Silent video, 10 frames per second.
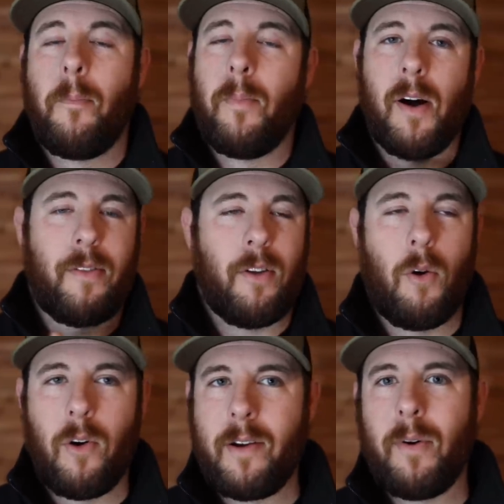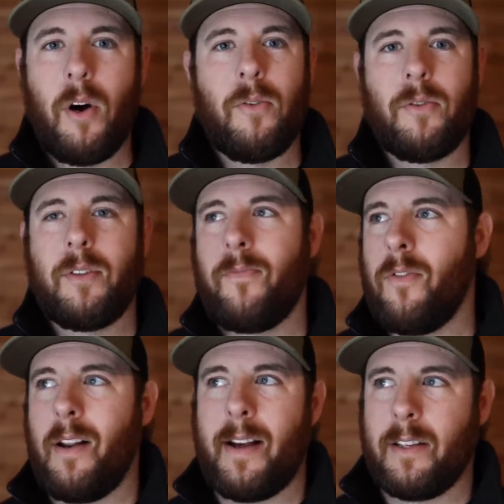But the Hoyt bows for
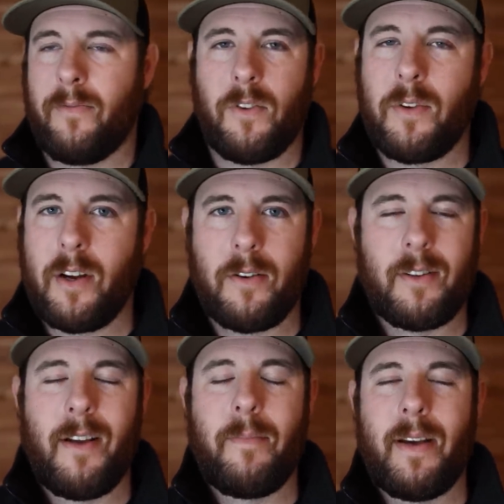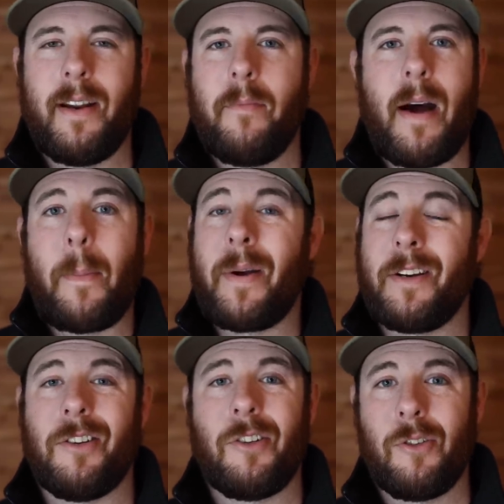the last few years have been, in my
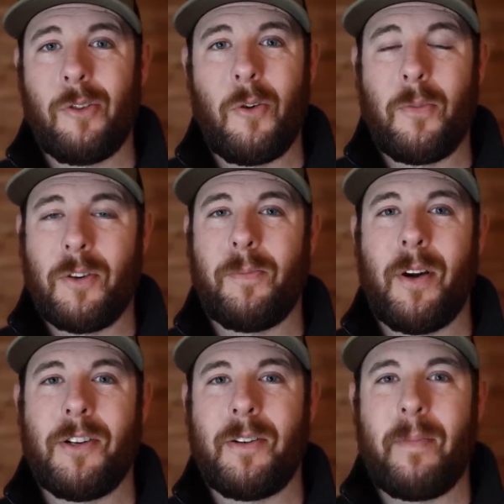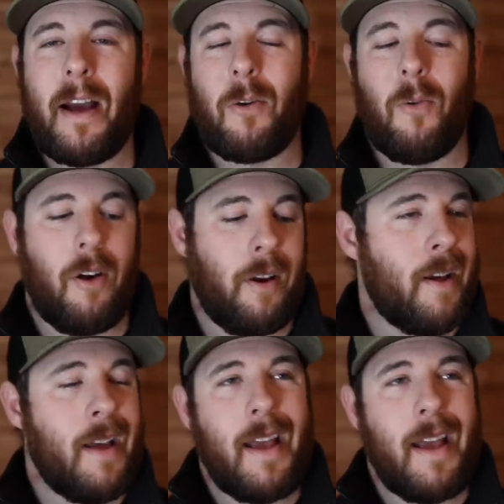opinion, super spongy back walled.